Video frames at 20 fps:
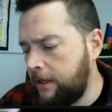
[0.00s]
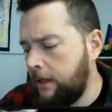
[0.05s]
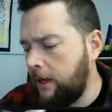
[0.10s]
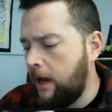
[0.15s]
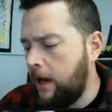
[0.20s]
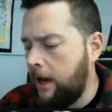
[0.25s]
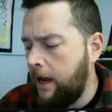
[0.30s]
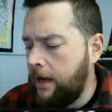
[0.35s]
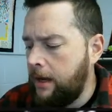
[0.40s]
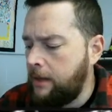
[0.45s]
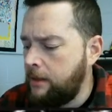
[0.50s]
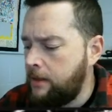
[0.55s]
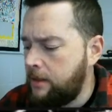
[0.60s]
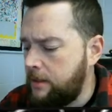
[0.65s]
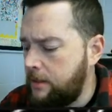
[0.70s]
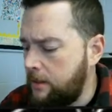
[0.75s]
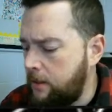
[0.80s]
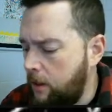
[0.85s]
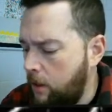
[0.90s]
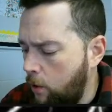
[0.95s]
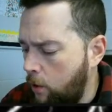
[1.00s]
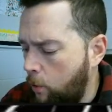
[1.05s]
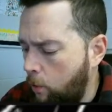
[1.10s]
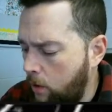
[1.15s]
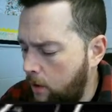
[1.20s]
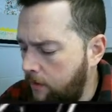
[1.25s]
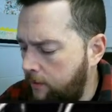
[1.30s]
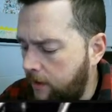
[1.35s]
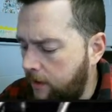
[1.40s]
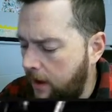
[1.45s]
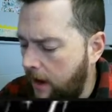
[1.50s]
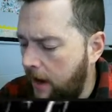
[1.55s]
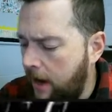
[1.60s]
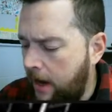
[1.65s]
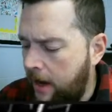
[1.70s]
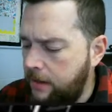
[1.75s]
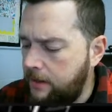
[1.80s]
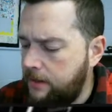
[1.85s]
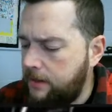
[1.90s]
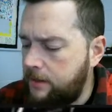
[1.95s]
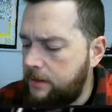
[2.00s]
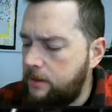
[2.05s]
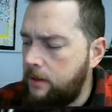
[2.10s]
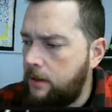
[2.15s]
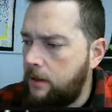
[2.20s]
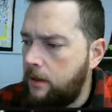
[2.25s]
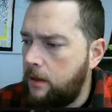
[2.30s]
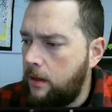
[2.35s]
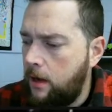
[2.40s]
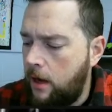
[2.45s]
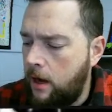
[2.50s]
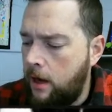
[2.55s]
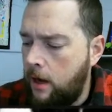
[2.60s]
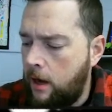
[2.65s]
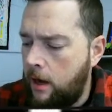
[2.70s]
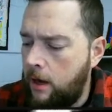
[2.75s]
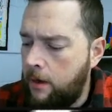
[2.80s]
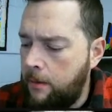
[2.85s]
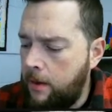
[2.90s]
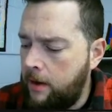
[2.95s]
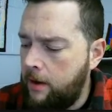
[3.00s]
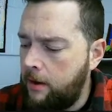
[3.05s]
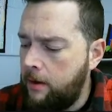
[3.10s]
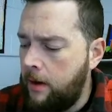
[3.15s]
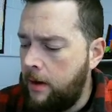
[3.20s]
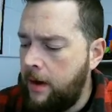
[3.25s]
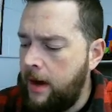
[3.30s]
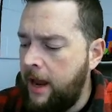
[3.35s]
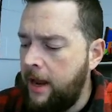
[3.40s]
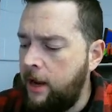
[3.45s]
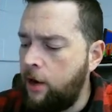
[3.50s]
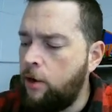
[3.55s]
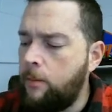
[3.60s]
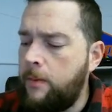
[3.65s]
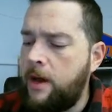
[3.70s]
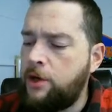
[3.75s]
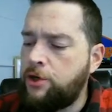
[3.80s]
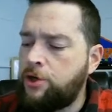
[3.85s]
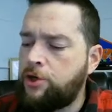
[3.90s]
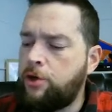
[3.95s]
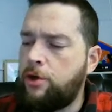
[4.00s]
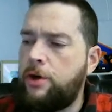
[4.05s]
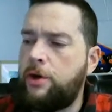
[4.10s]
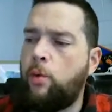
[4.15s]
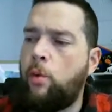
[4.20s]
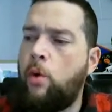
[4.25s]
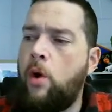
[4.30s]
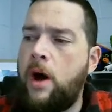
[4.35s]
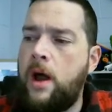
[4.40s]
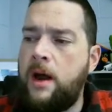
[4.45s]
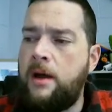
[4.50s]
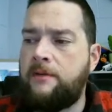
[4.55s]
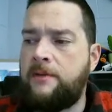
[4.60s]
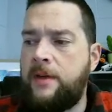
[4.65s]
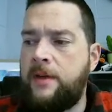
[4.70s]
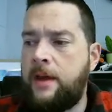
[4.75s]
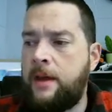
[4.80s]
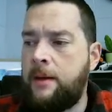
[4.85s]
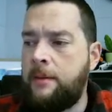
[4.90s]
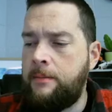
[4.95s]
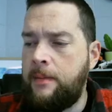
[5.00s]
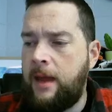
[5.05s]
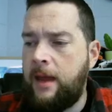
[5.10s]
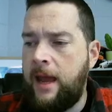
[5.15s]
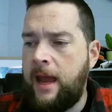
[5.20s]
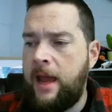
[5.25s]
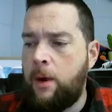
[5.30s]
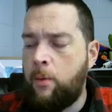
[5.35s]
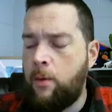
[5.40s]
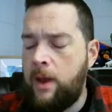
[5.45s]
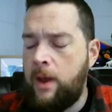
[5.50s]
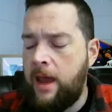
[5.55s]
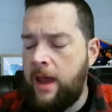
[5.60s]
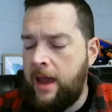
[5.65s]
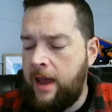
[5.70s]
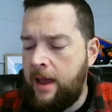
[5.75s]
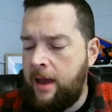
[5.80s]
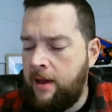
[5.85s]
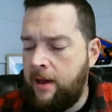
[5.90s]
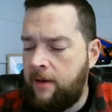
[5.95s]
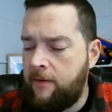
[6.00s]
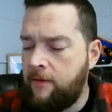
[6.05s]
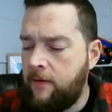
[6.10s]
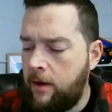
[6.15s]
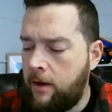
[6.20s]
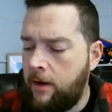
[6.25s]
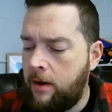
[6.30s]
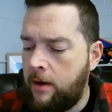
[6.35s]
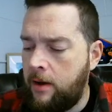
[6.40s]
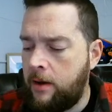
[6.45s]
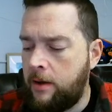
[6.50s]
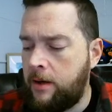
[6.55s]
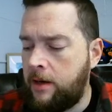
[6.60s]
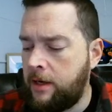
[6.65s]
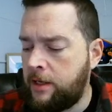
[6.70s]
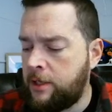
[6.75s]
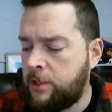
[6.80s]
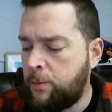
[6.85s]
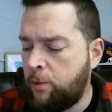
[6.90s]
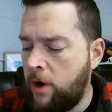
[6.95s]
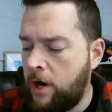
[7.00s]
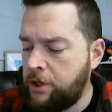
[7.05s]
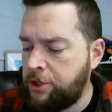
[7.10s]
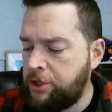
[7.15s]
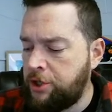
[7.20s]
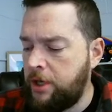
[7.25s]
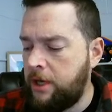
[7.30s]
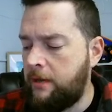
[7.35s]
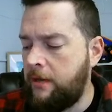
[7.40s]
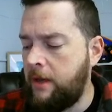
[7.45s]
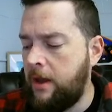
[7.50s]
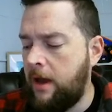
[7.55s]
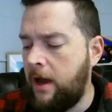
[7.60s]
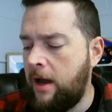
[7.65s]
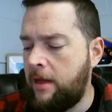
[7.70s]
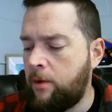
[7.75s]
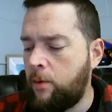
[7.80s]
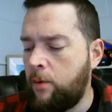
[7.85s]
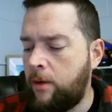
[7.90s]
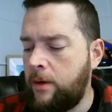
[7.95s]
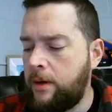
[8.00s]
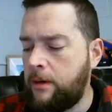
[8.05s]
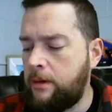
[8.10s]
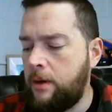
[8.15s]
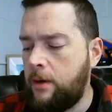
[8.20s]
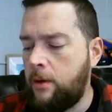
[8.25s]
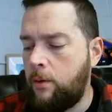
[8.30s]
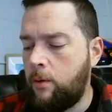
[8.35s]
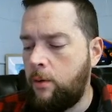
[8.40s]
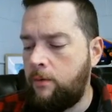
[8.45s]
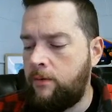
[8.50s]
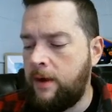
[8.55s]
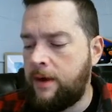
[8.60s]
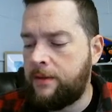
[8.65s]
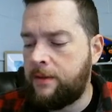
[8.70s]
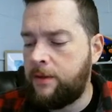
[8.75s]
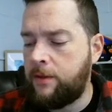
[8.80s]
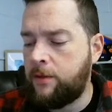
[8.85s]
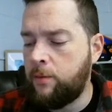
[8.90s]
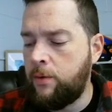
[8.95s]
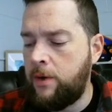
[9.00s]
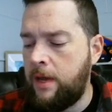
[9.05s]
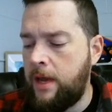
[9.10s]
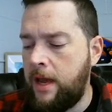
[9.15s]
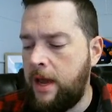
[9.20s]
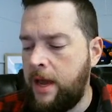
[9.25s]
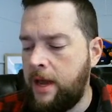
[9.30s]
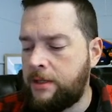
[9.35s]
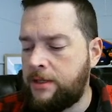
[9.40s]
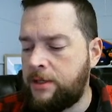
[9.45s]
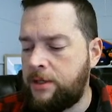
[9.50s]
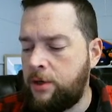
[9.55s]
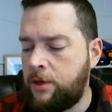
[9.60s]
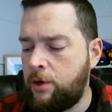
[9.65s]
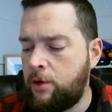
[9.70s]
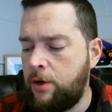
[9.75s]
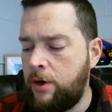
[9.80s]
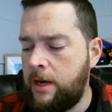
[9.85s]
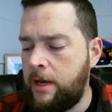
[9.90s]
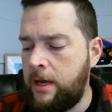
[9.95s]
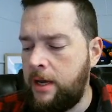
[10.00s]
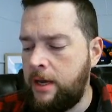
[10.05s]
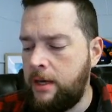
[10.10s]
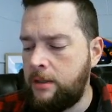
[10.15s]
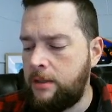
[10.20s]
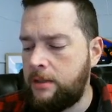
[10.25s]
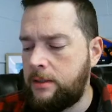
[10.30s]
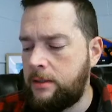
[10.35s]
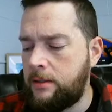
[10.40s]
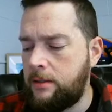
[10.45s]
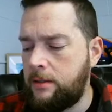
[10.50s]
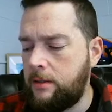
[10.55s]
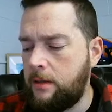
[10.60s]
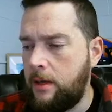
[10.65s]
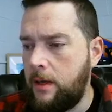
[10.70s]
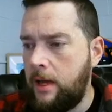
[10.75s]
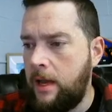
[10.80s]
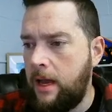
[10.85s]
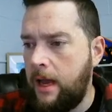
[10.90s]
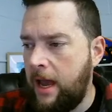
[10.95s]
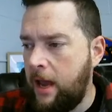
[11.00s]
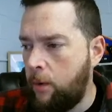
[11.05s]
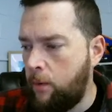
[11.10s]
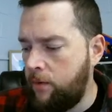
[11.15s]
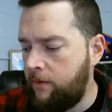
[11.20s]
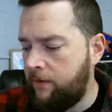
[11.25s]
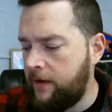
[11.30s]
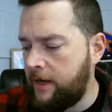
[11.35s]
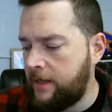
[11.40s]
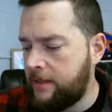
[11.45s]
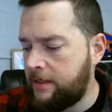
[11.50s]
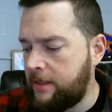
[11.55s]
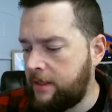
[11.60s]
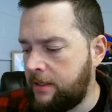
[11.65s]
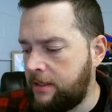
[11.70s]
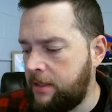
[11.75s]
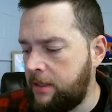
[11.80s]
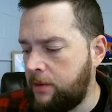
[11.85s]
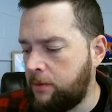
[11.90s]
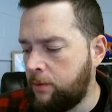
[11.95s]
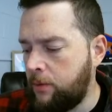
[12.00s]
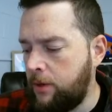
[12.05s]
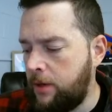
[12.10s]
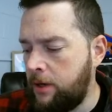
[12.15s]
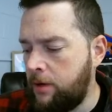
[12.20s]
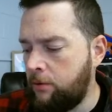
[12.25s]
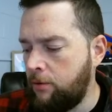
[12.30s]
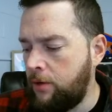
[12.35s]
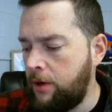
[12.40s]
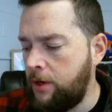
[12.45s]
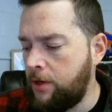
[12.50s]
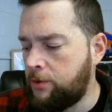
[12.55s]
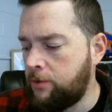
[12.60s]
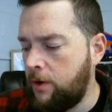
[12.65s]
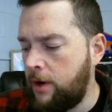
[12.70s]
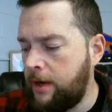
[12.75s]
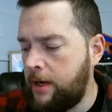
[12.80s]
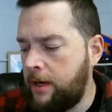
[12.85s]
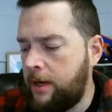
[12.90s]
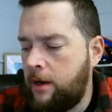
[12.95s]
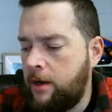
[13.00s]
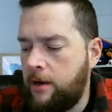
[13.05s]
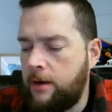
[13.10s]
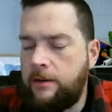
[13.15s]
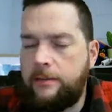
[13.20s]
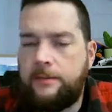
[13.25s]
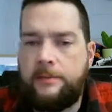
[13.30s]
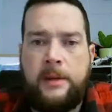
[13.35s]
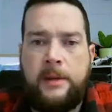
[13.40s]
lines, we've got an angle measure in one of them, and we have an expression in the other one. We've got the 3x degrees, and we've got 63 degrees right here.